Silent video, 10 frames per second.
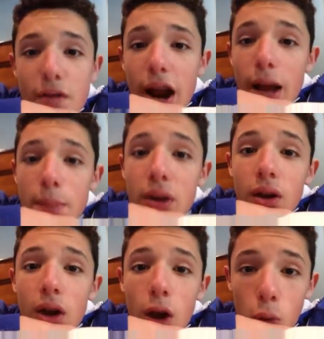ever
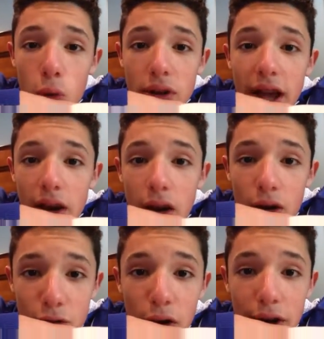happen with that
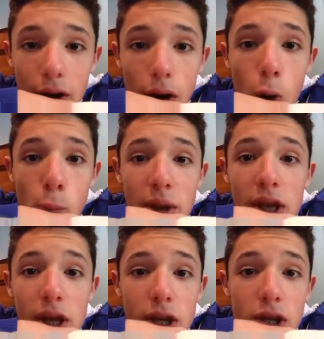fucking OP
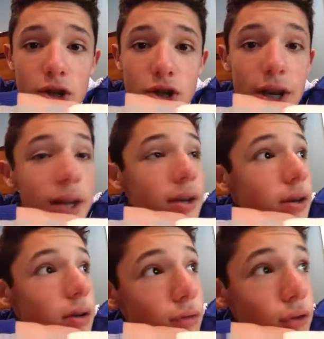shit
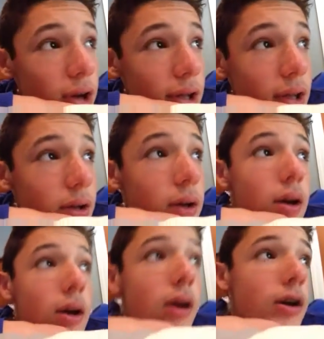fucking
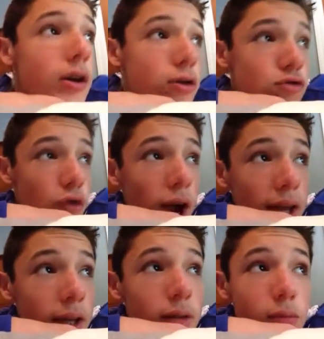
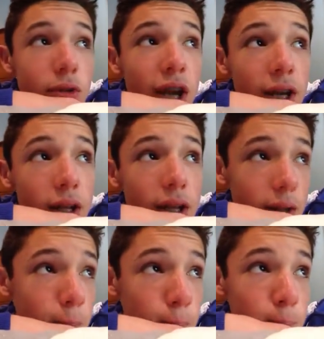dragon
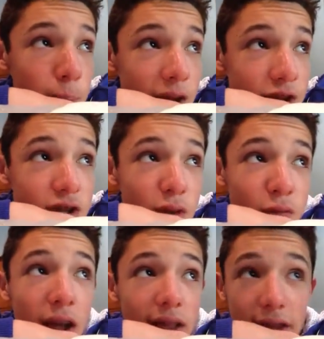deadly bitch
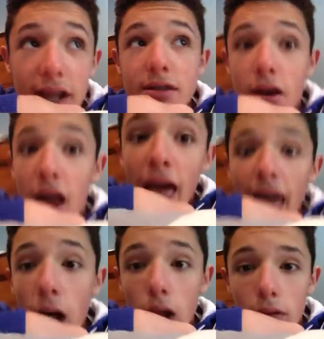defense. Like, that's a
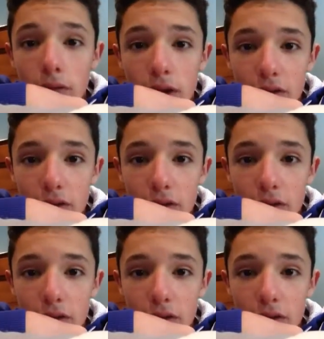hell of a